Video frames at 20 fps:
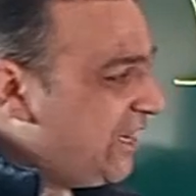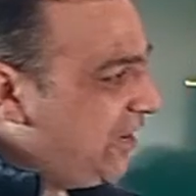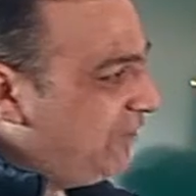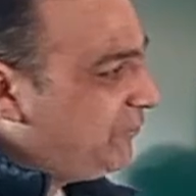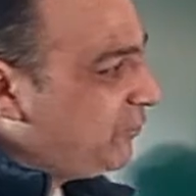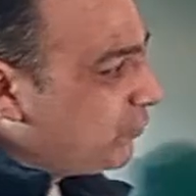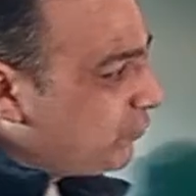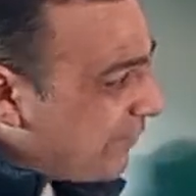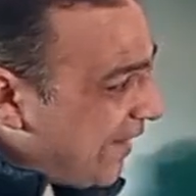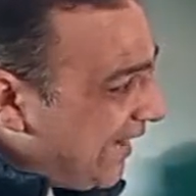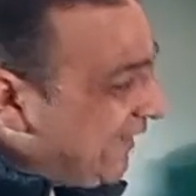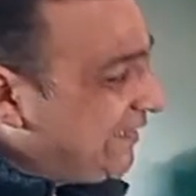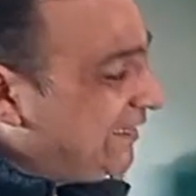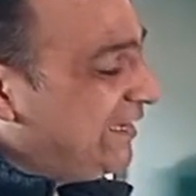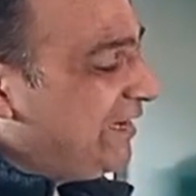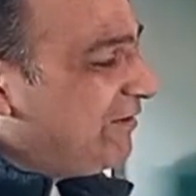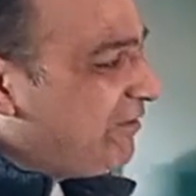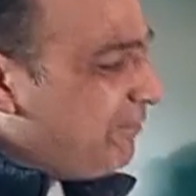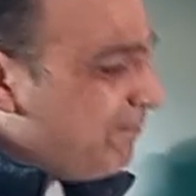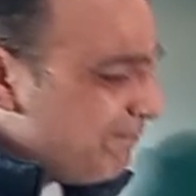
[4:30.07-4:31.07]
If you
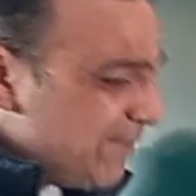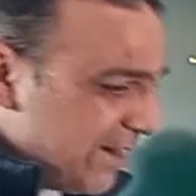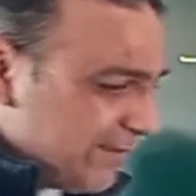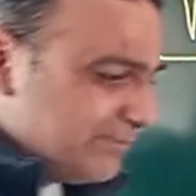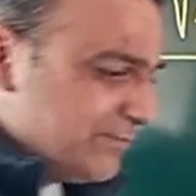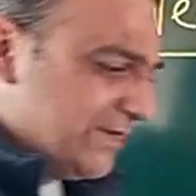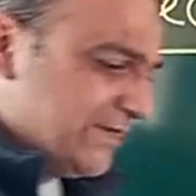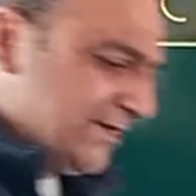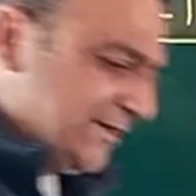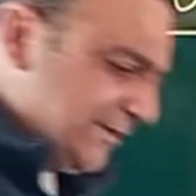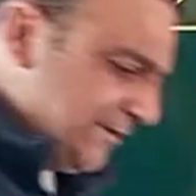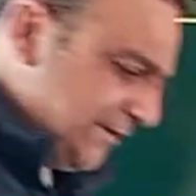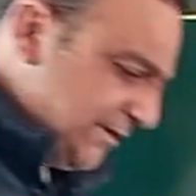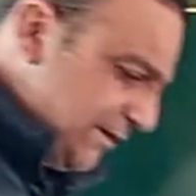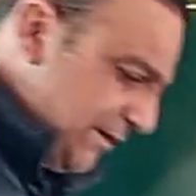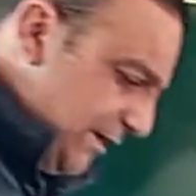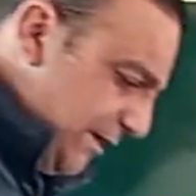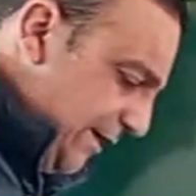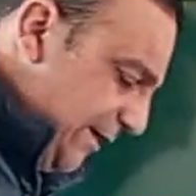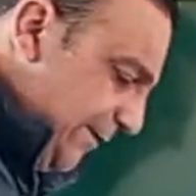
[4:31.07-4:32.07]
rightly remember
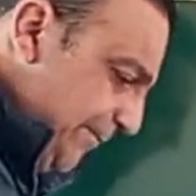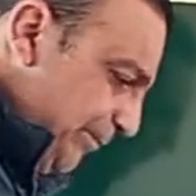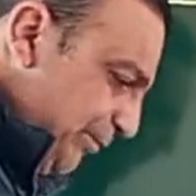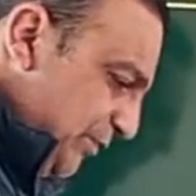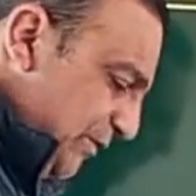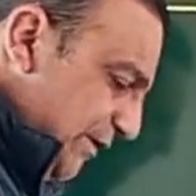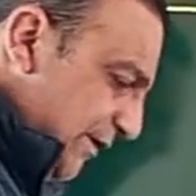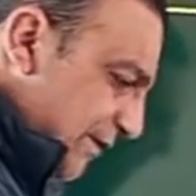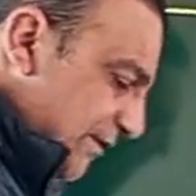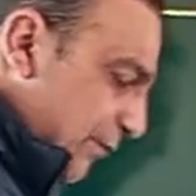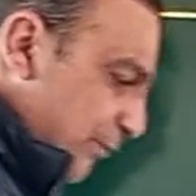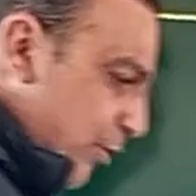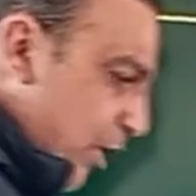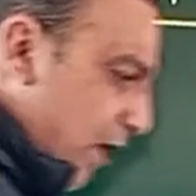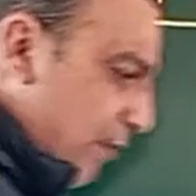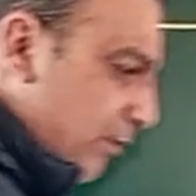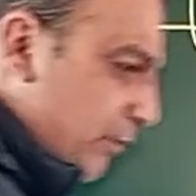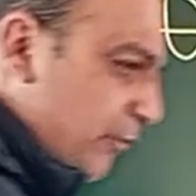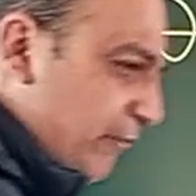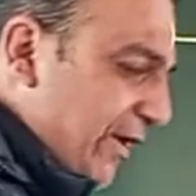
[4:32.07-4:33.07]
the
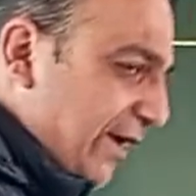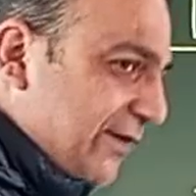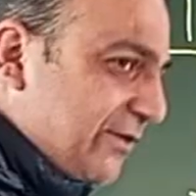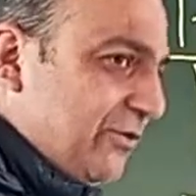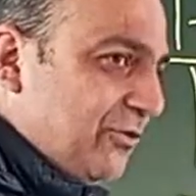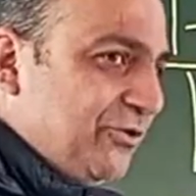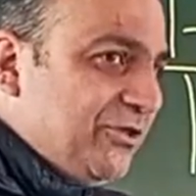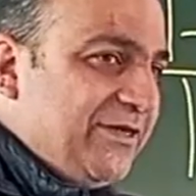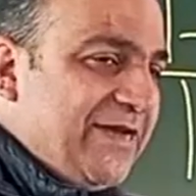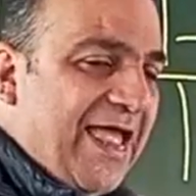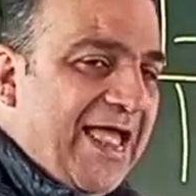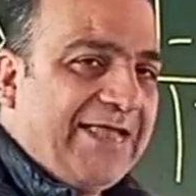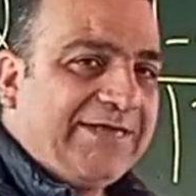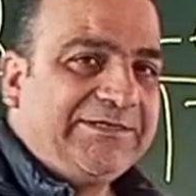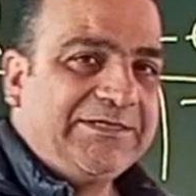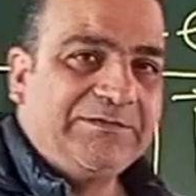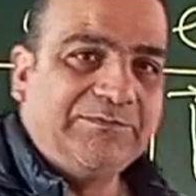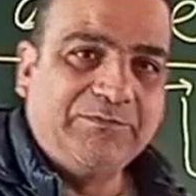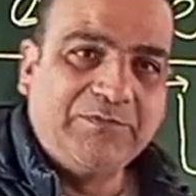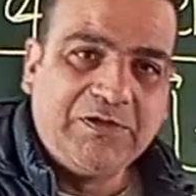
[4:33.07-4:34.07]
problem of hydrogen
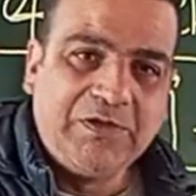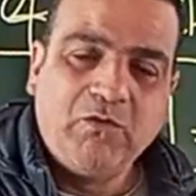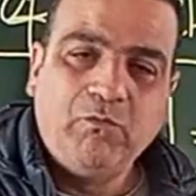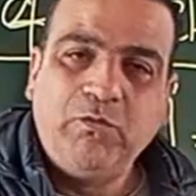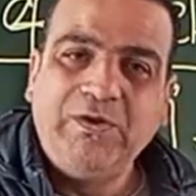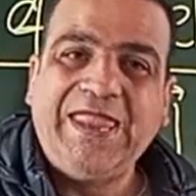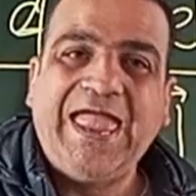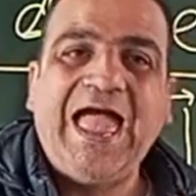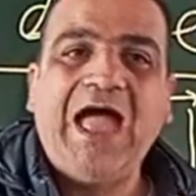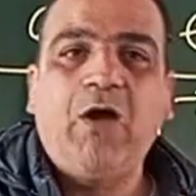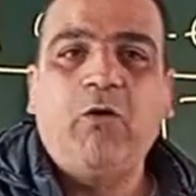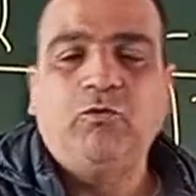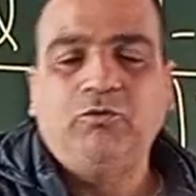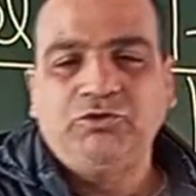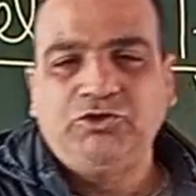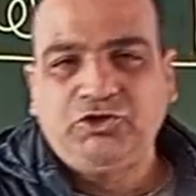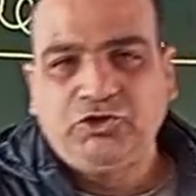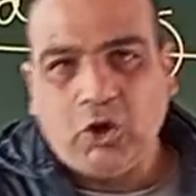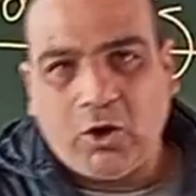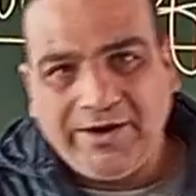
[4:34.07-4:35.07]
atom, we
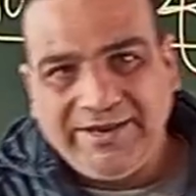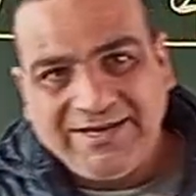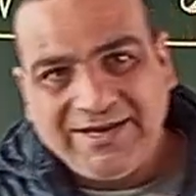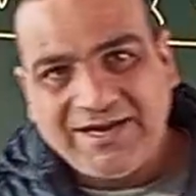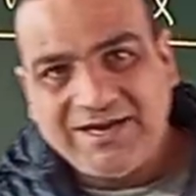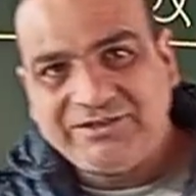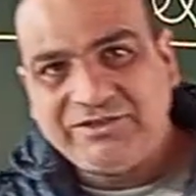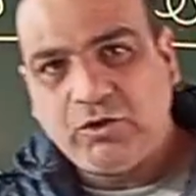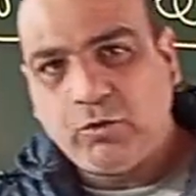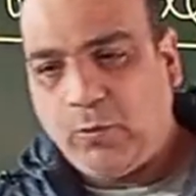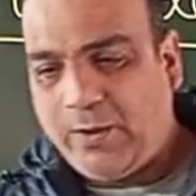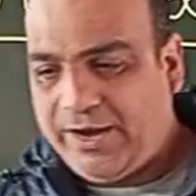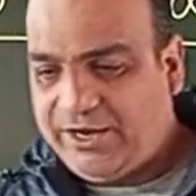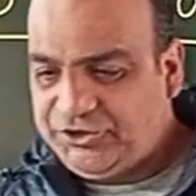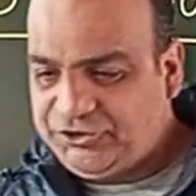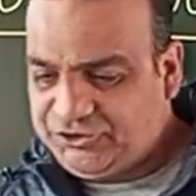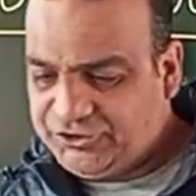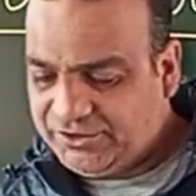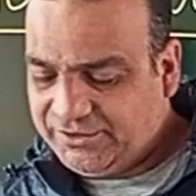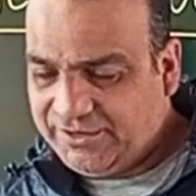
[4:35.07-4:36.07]
have Schrodinger's
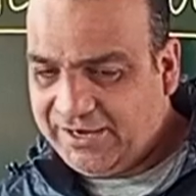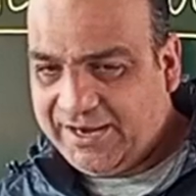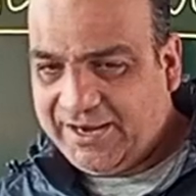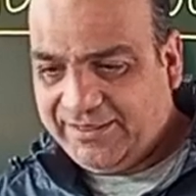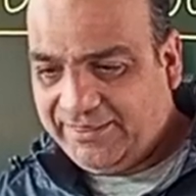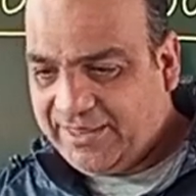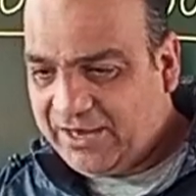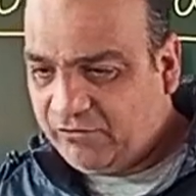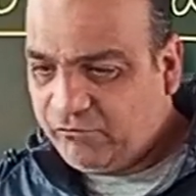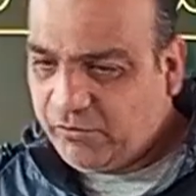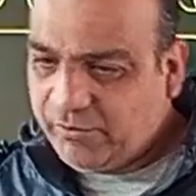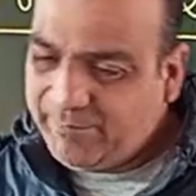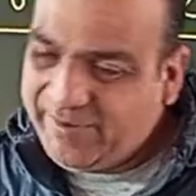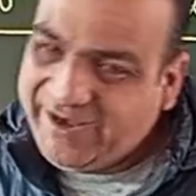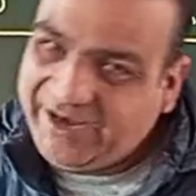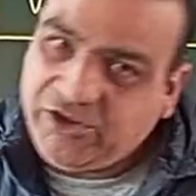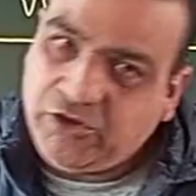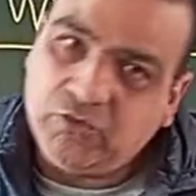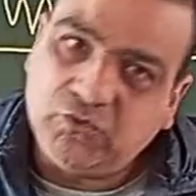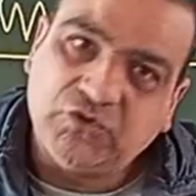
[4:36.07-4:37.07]
equation, then we
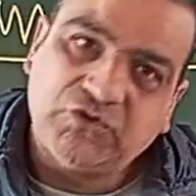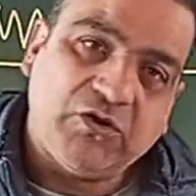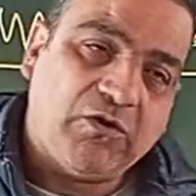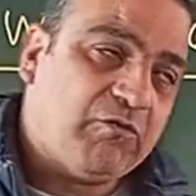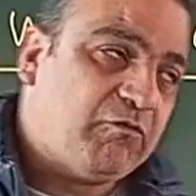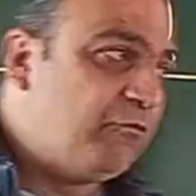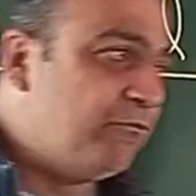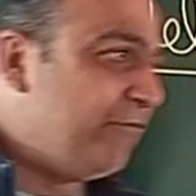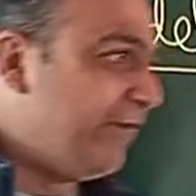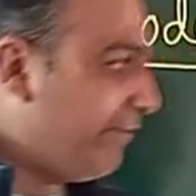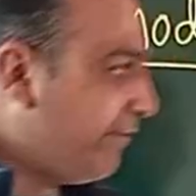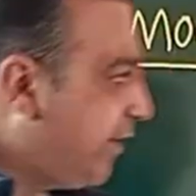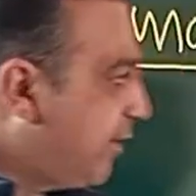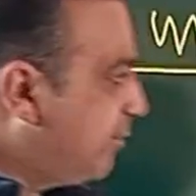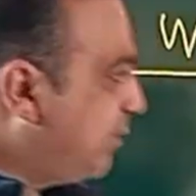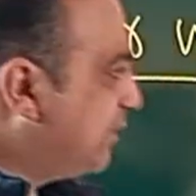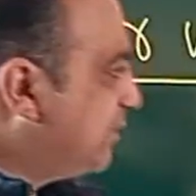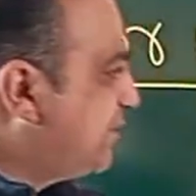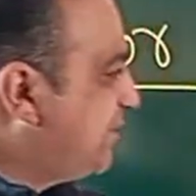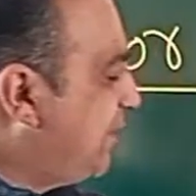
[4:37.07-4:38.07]
make use of
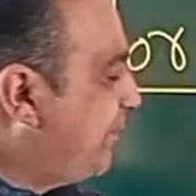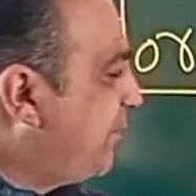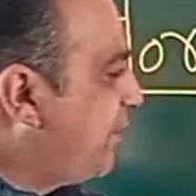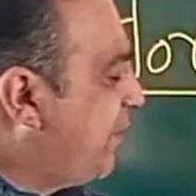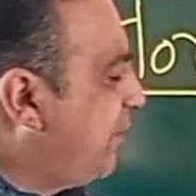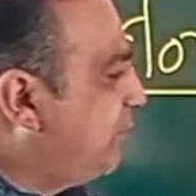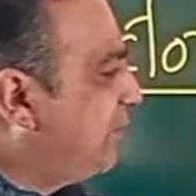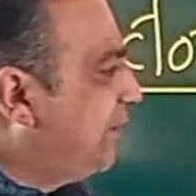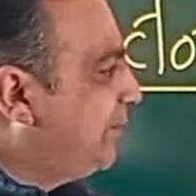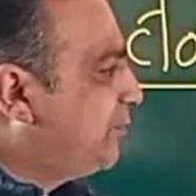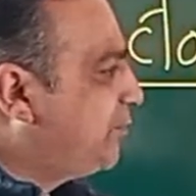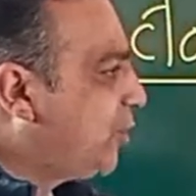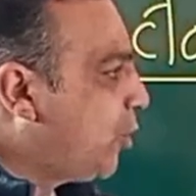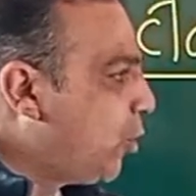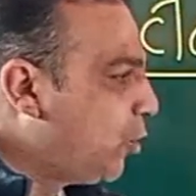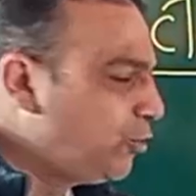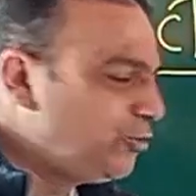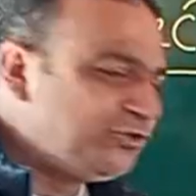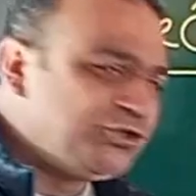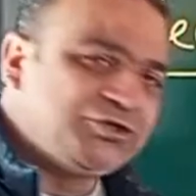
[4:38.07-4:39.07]
variable separable
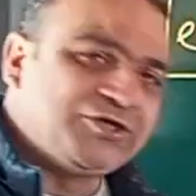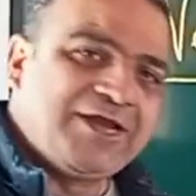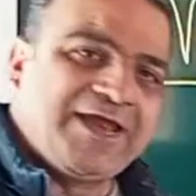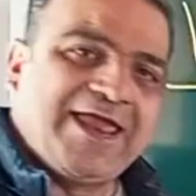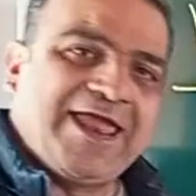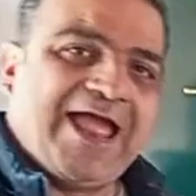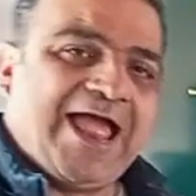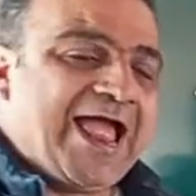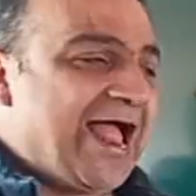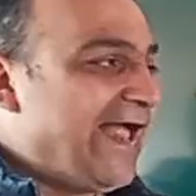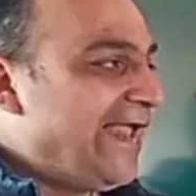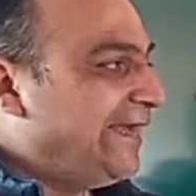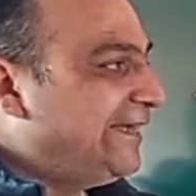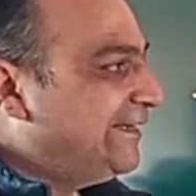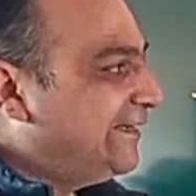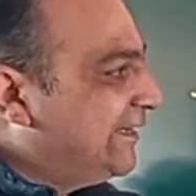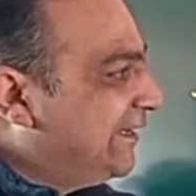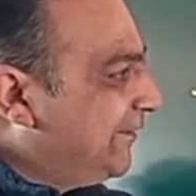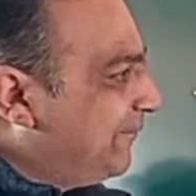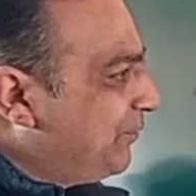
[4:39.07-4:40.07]
approach,
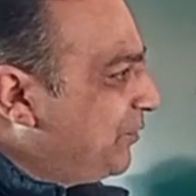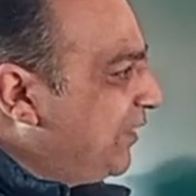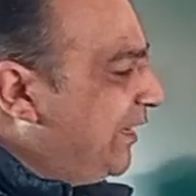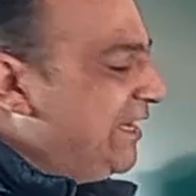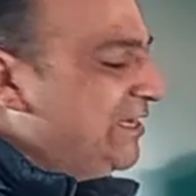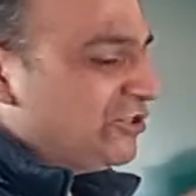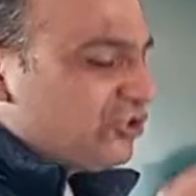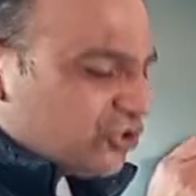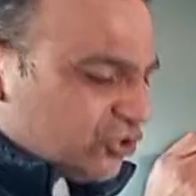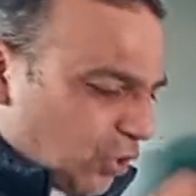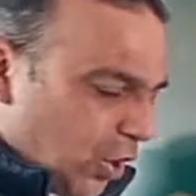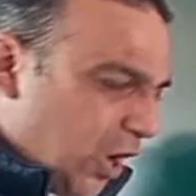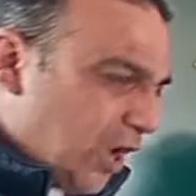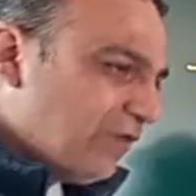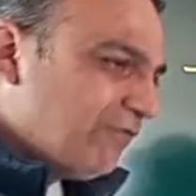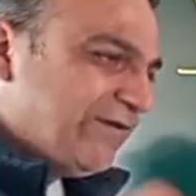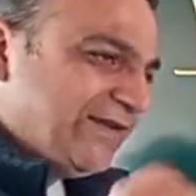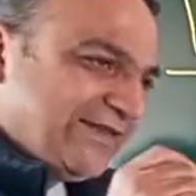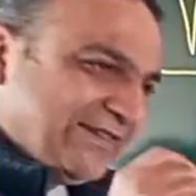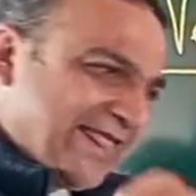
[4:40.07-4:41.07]
and in
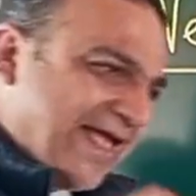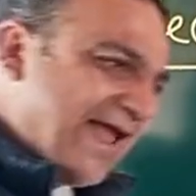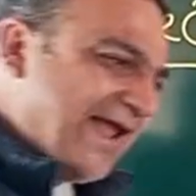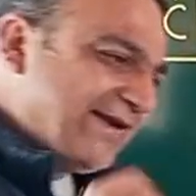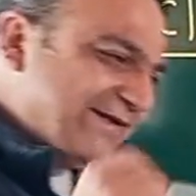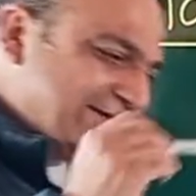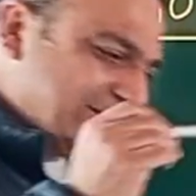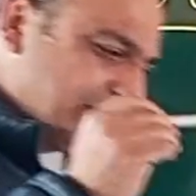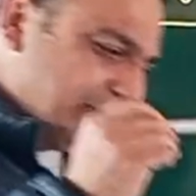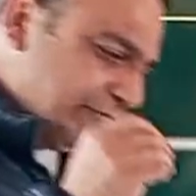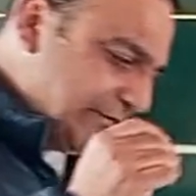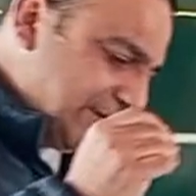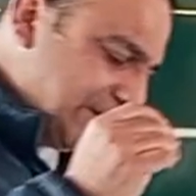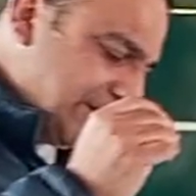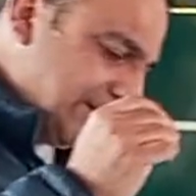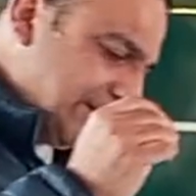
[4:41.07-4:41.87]
solving that